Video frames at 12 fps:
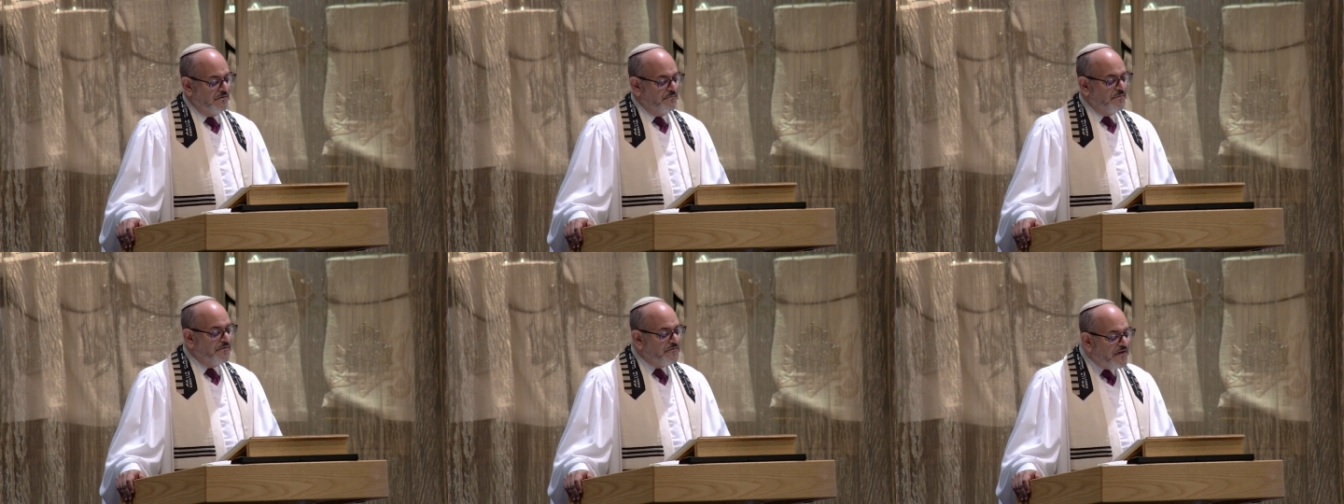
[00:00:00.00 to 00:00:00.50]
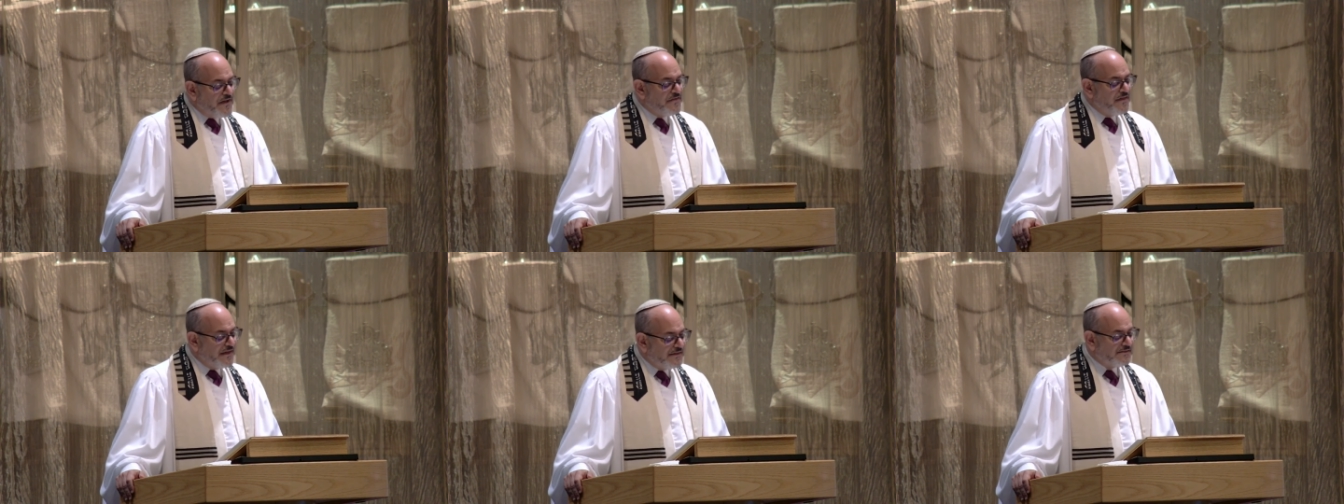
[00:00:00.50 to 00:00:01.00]
but faith
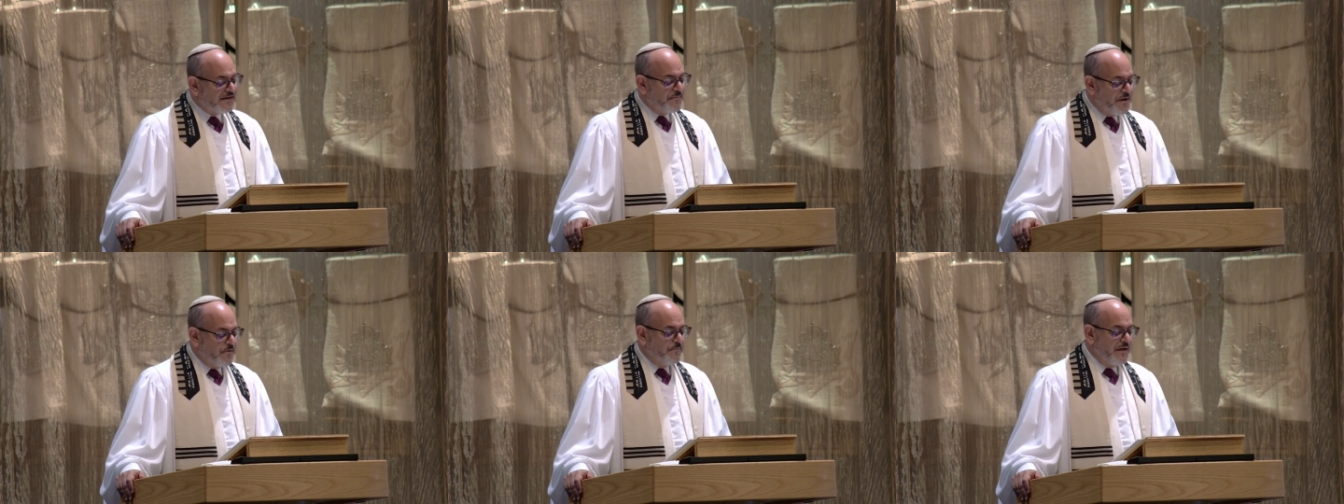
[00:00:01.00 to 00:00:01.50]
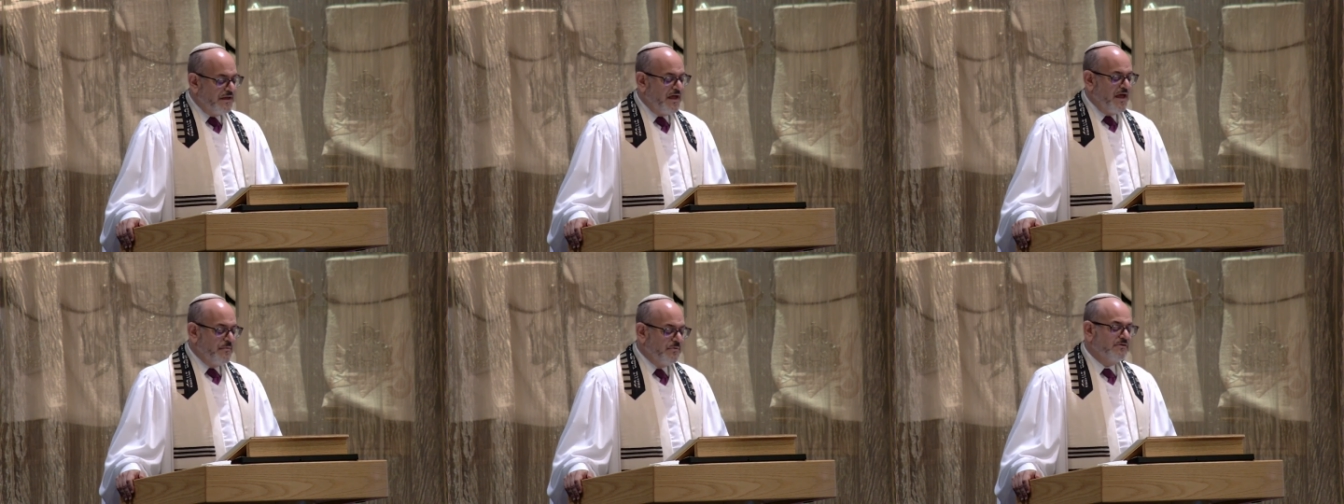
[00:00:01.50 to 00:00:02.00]
is about being
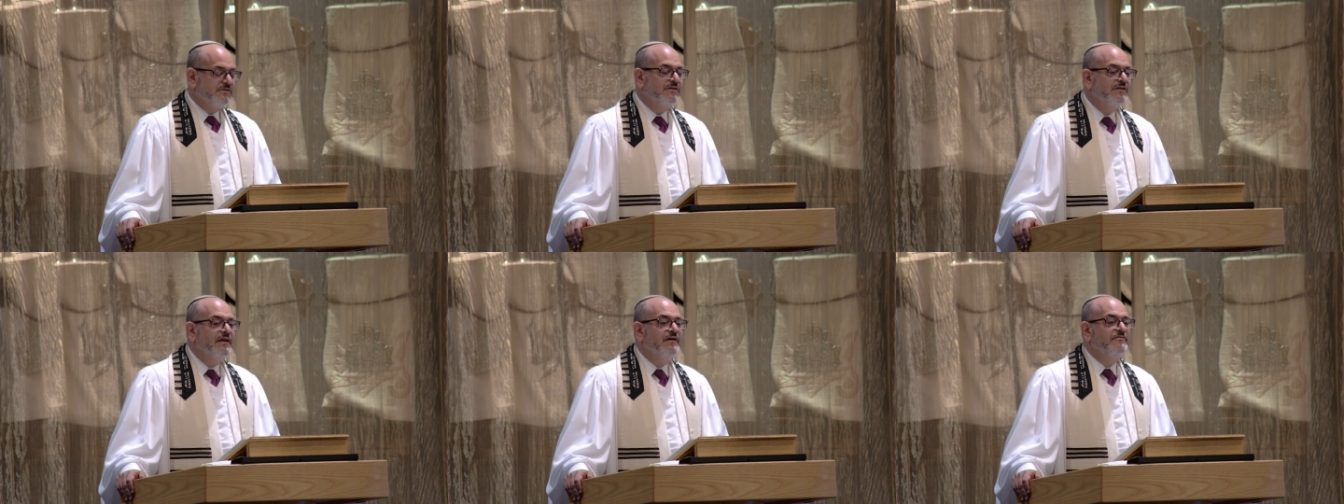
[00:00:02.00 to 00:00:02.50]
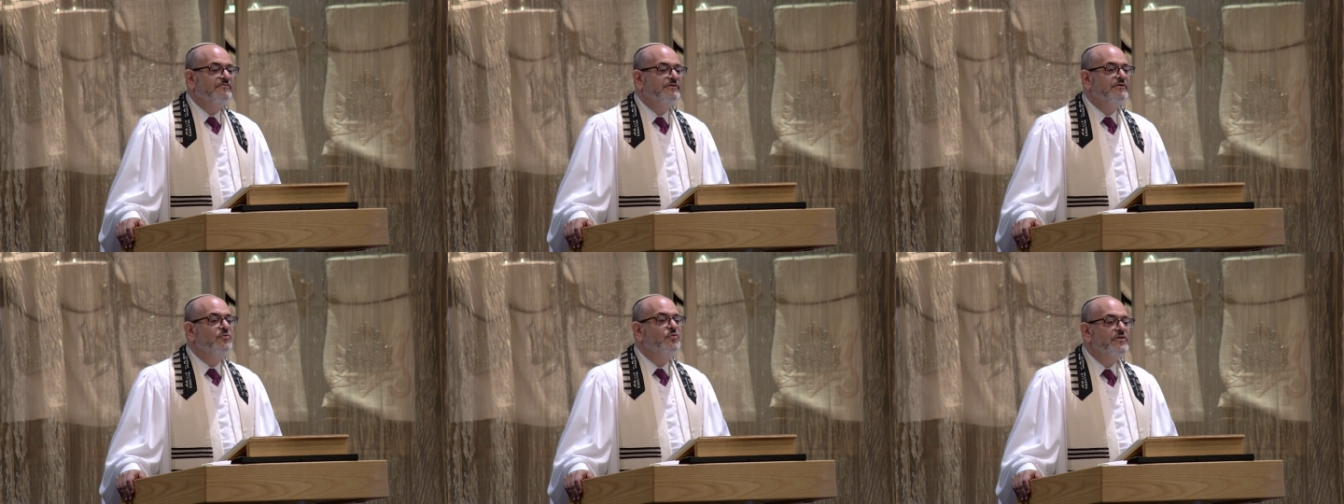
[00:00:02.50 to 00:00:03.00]
able to live
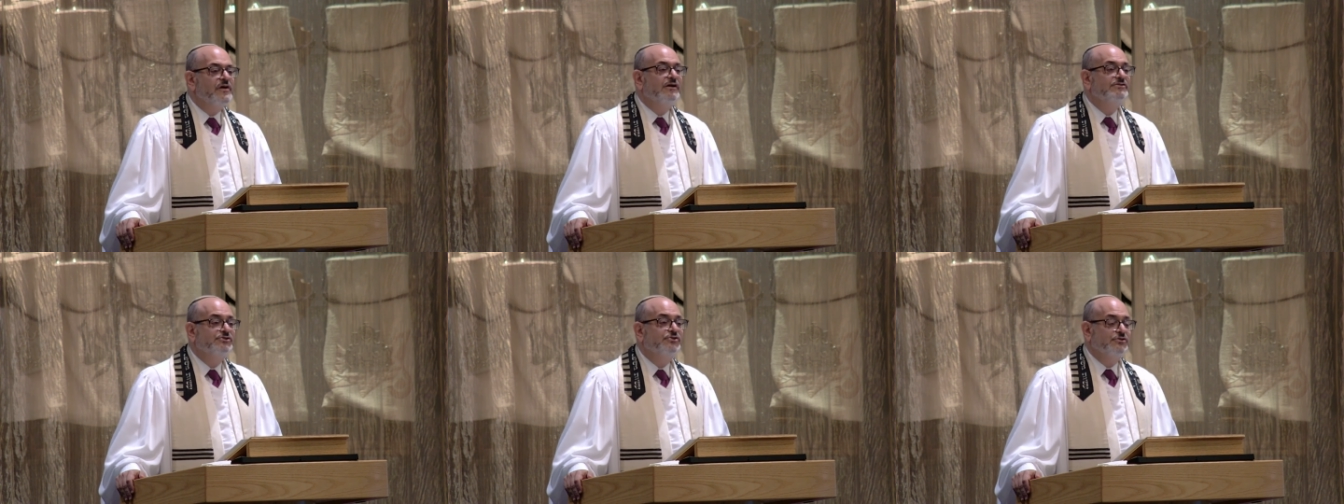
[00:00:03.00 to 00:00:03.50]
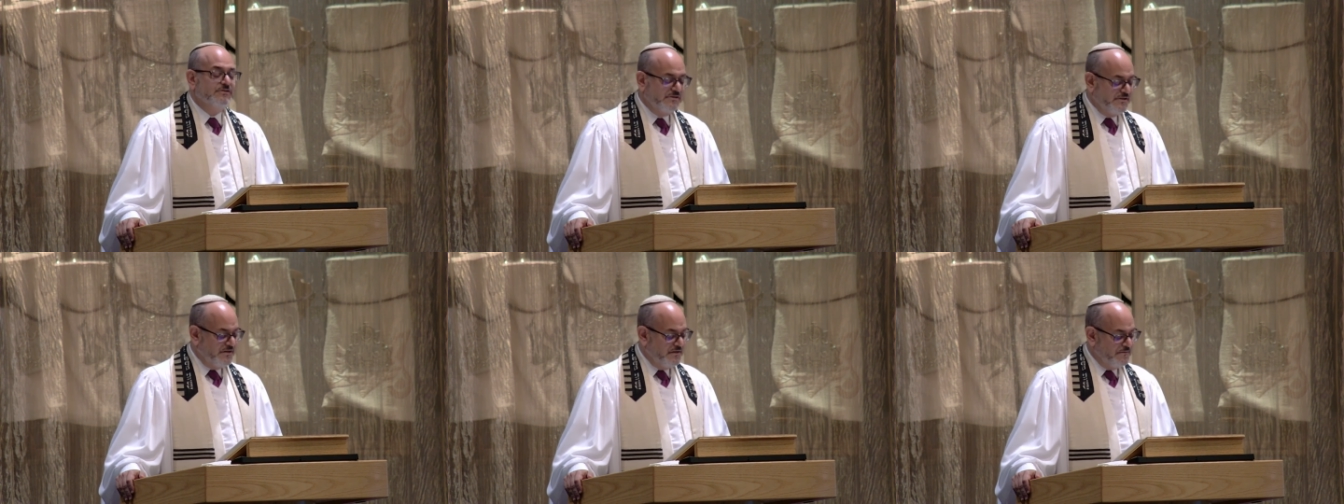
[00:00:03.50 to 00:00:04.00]
with uncertainty.